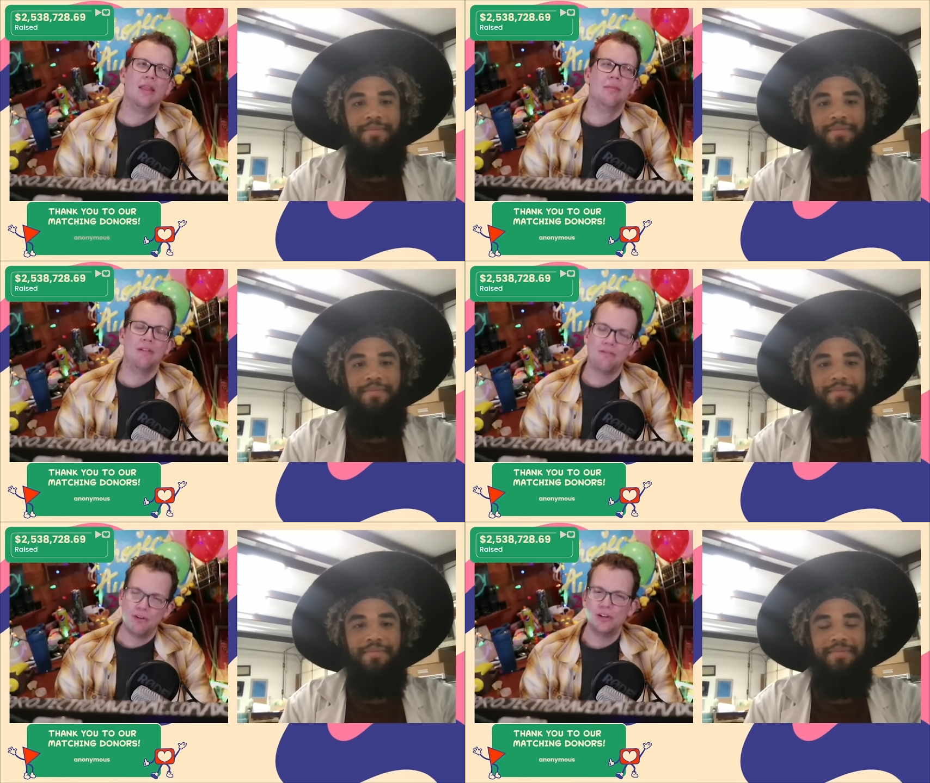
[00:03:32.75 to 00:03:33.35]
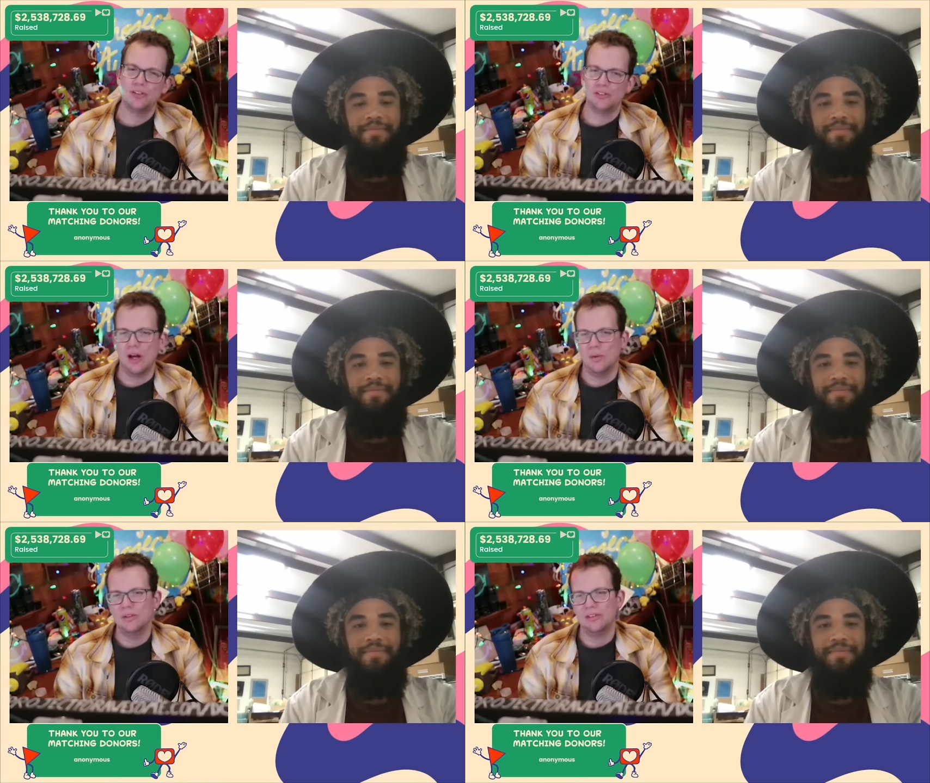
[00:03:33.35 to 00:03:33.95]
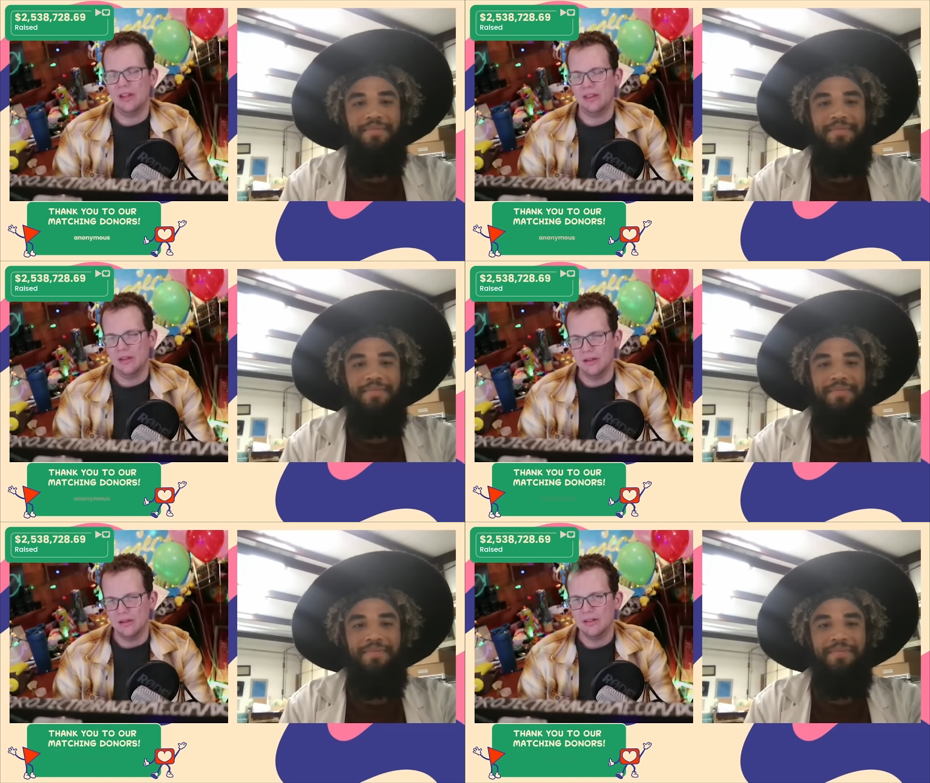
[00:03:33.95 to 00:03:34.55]
Speaker 1: My first thought was that
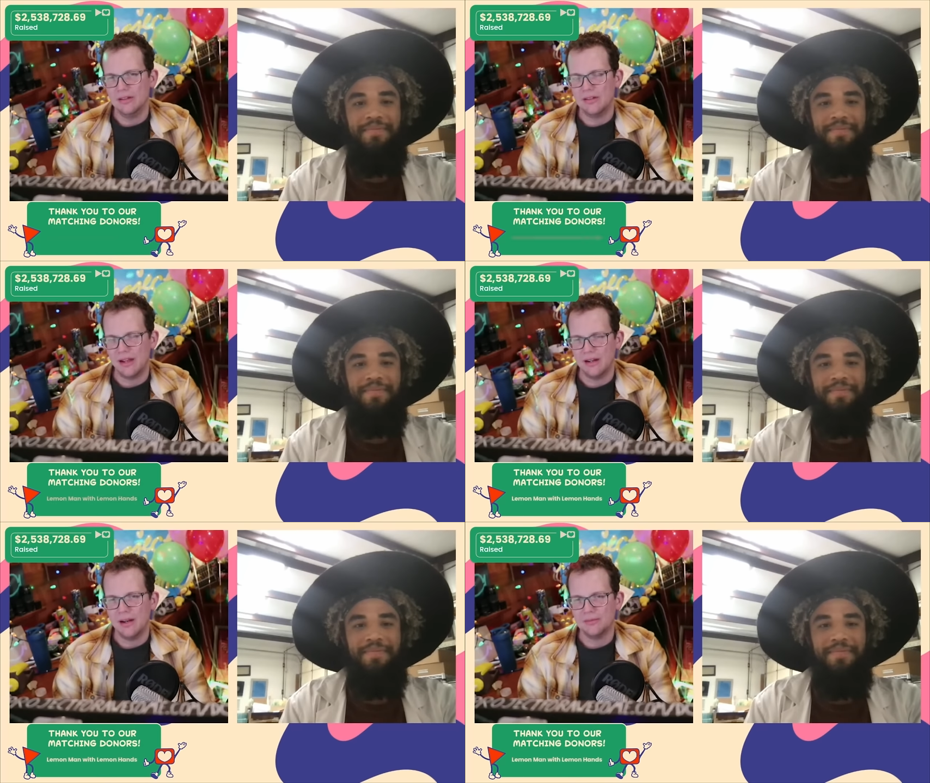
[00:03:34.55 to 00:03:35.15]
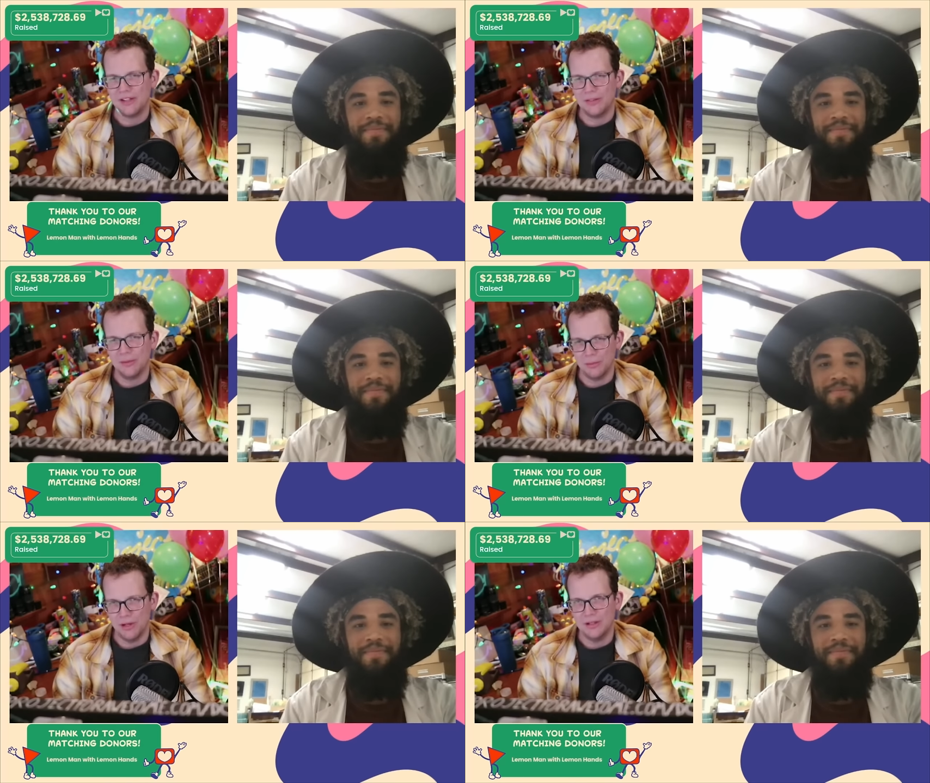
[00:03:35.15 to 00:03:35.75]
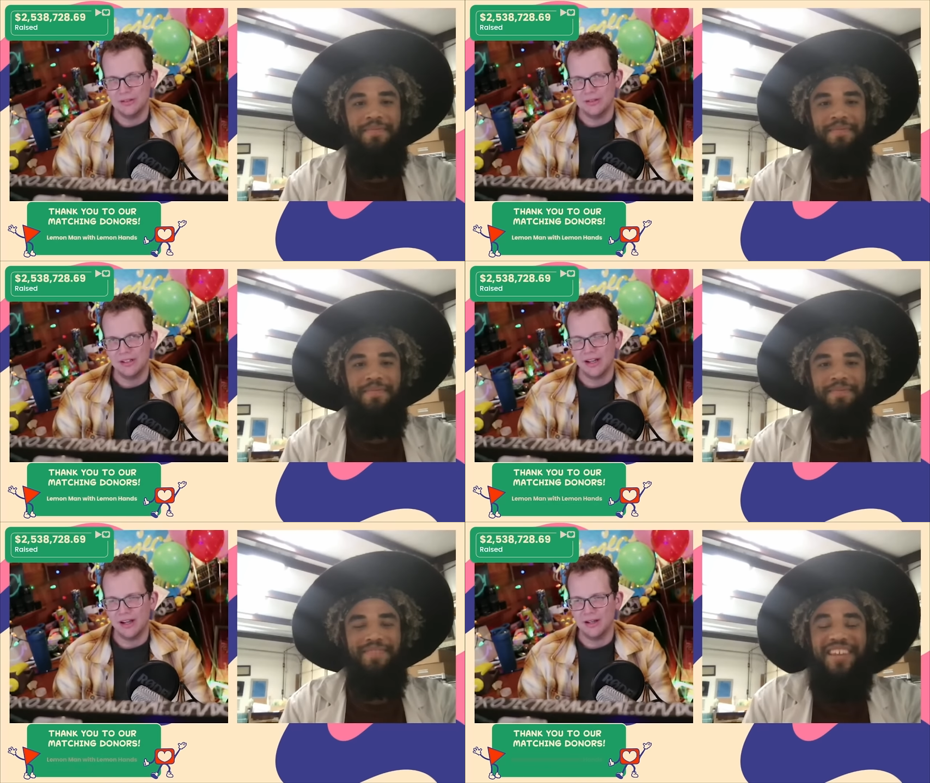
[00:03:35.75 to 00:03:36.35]
the that it comes out the butt.
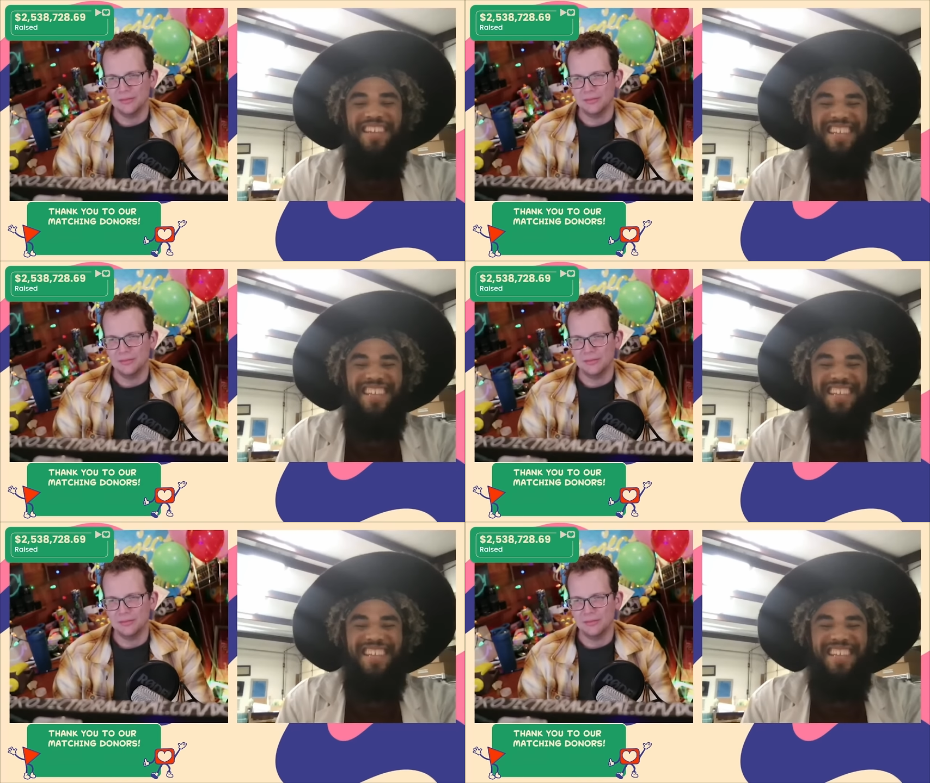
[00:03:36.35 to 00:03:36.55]
Um,